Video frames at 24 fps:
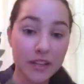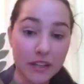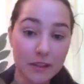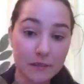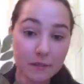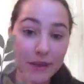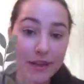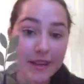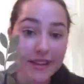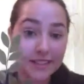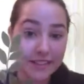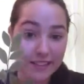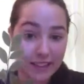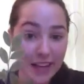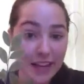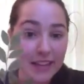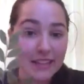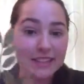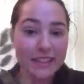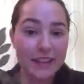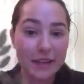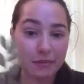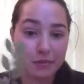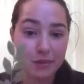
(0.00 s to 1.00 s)
because
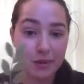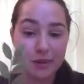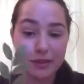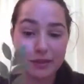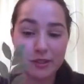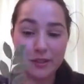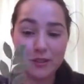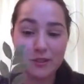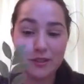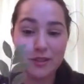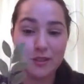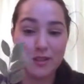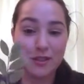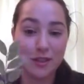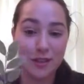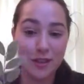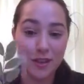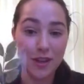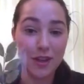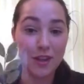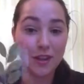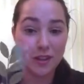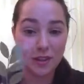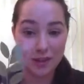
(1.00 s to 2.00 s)
yes, it produces
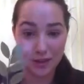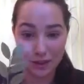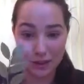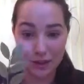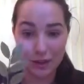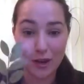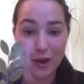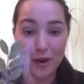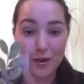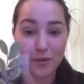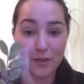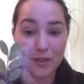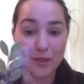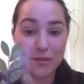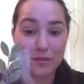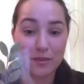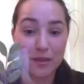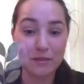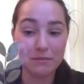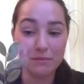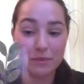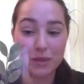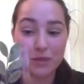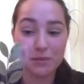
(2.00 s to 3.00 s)
low
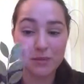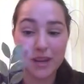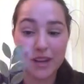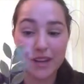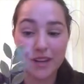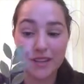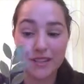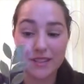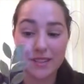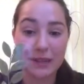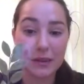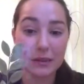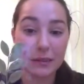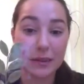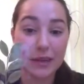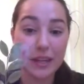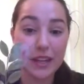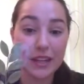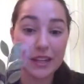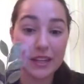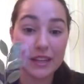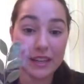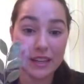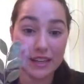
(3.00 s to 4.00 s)
sweet blueberries that we
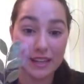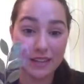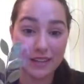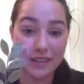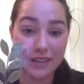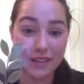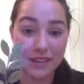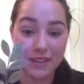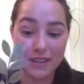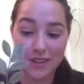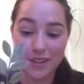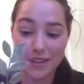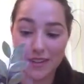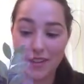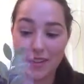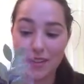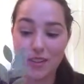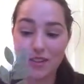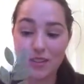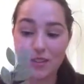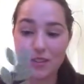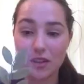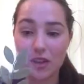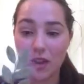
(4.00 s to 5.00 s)
can eat.
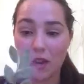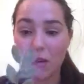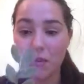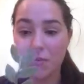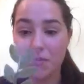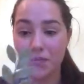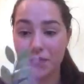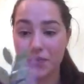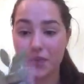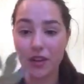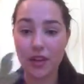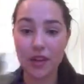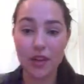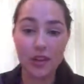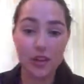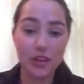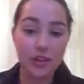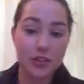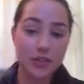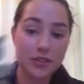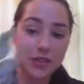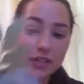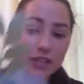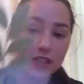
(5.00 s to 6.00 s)
So,
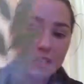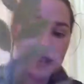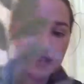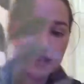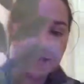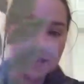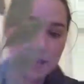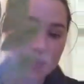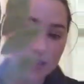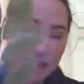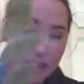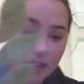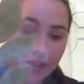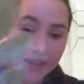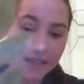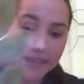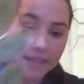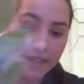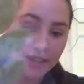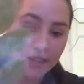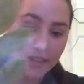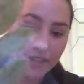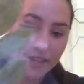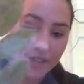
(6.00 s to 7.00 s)
usually the leaves are
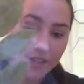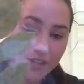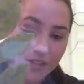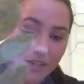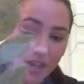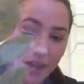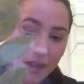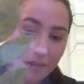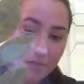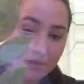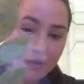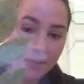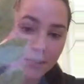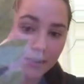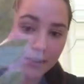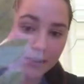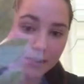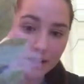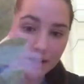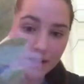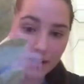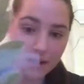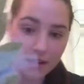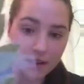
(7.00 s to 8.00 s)
lanceolate and shaped.
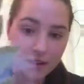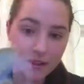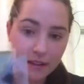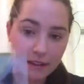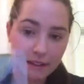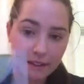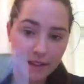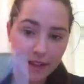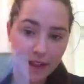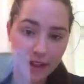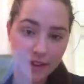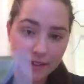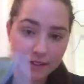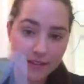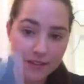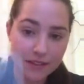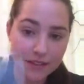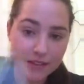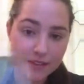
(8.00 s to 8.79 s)
They have